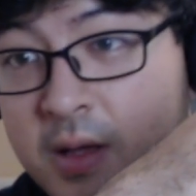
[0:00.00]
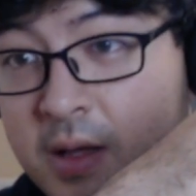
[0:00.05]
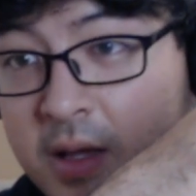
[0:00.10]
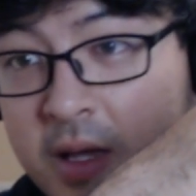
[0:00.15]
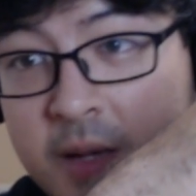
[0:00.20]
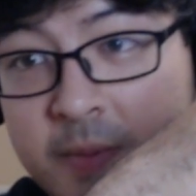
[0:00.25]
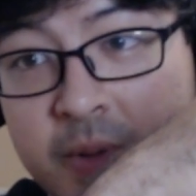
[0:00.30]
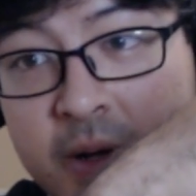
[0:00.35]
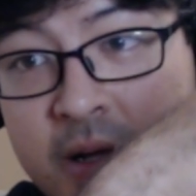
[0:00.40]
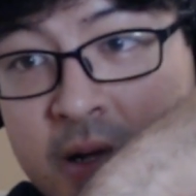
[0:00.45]

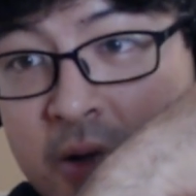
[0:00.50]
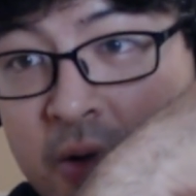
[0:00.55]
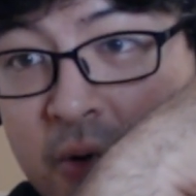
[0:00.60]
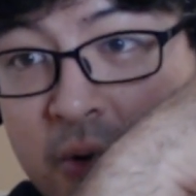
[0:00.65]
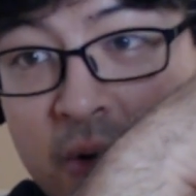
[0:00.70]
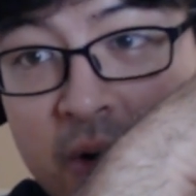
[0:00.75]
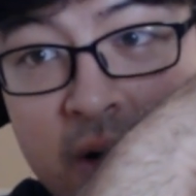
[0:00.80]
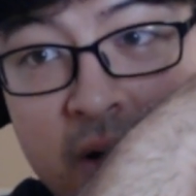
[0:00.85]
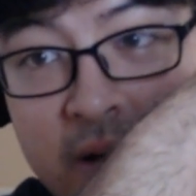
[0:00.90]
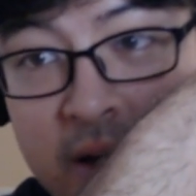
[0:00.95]
keep on
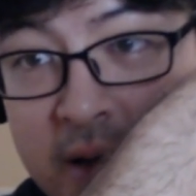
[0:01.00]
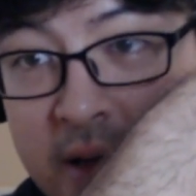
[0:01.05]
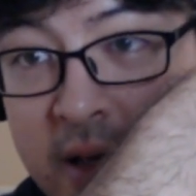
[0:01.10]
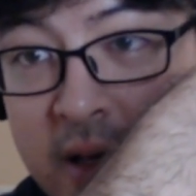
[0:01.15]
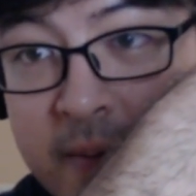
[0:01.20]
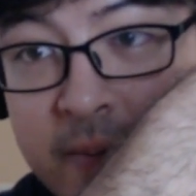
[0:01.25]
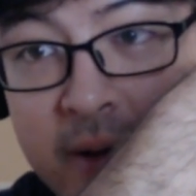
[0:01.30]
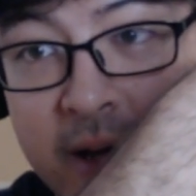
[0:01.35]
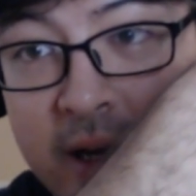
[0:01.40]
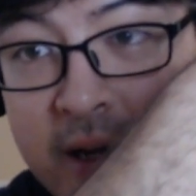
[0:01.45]
going and
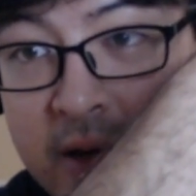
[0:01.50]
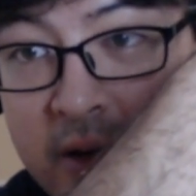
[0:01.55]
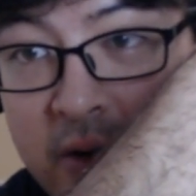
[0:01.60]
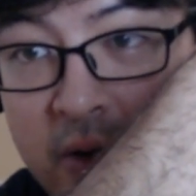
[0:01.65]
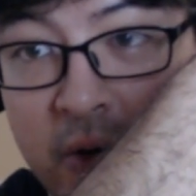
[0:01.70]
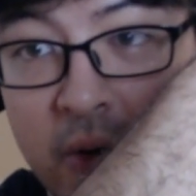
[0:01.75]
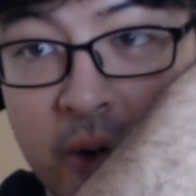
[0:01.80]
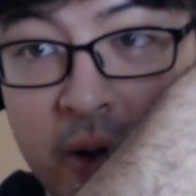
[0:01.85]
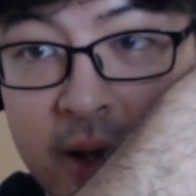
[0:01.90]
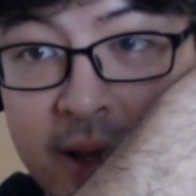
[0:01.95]
keep on
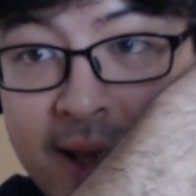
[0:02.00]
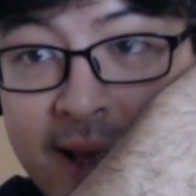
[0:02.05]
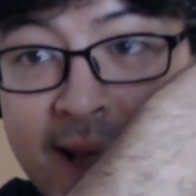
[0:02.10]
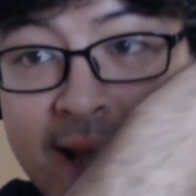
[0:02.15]
going.